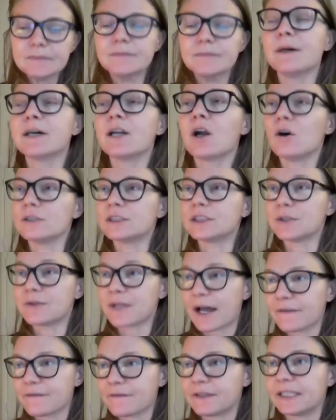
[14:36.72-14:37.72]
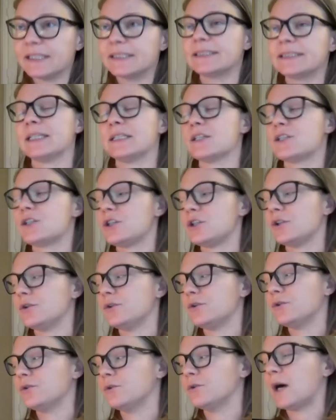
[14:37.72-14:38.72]
But also that feeds
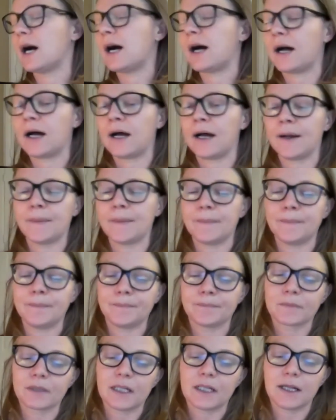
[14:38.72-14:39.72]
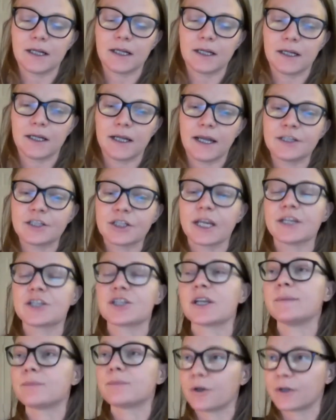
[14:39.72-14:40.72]
into
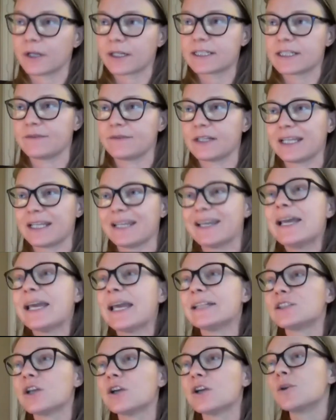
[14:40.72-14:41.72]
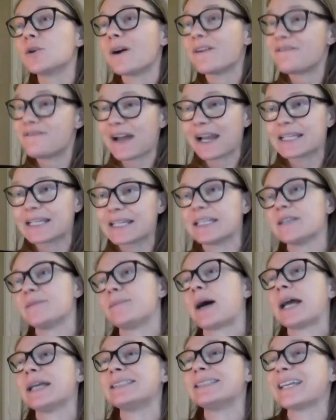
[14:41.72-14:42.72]
education and productivity. It's also affected
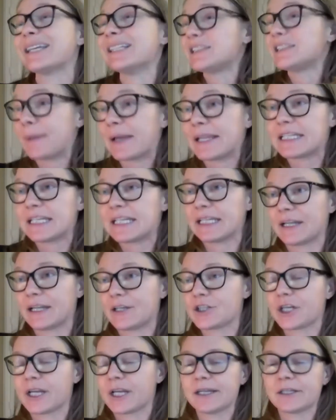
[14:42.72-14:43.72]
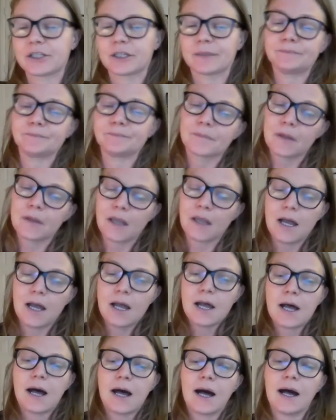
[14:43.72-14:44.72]
by, say, spending in education.
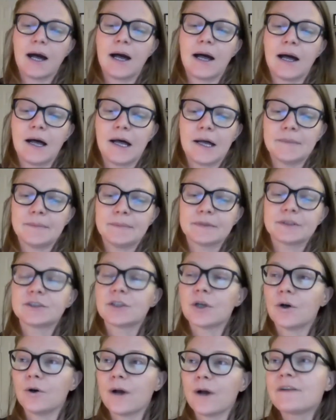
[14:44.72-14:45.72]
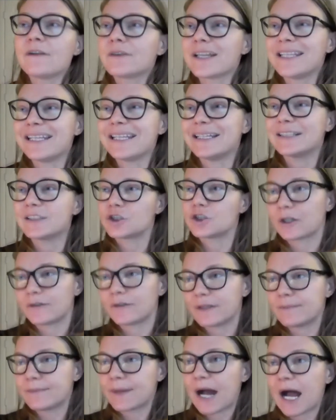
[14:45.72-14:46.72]
So everything is
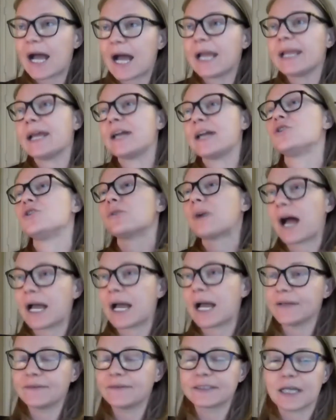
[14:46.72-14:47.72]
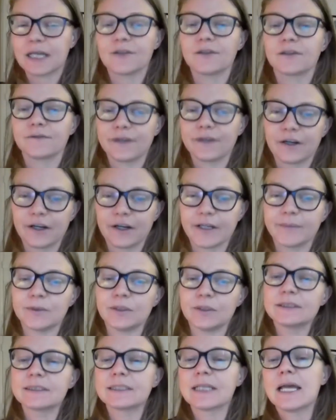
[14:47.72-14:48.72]
driven by and drives other
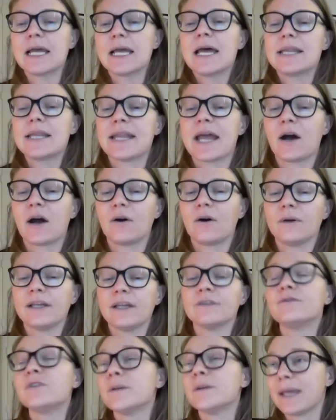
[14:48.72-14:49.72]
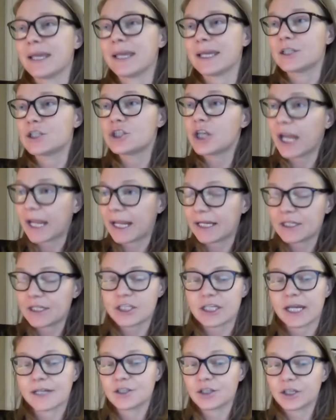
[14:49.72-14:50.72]
variables. Now, if we make a
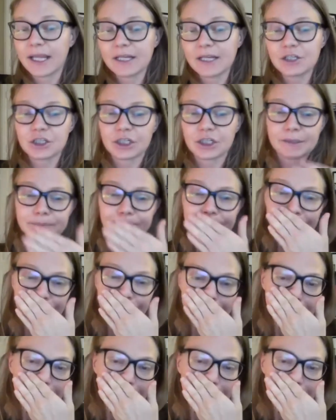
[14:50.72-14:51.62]
change to education,